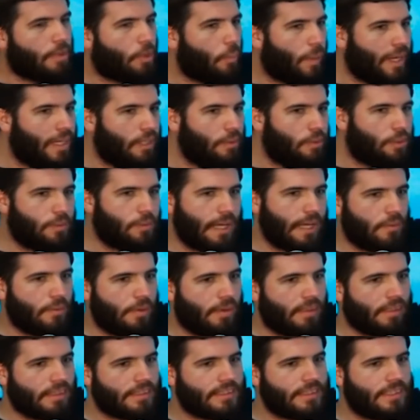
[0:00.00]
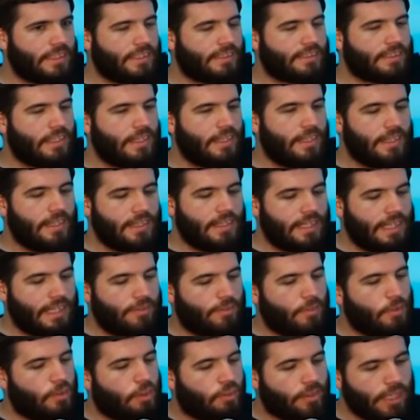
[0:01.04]
The way YouTube now works is
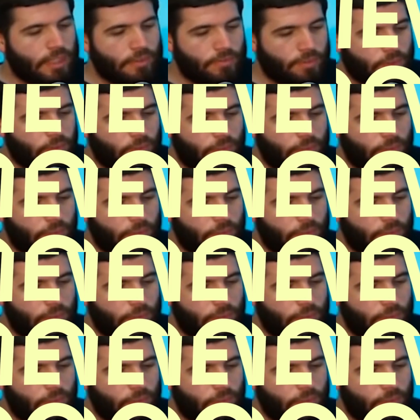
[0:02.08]
if you create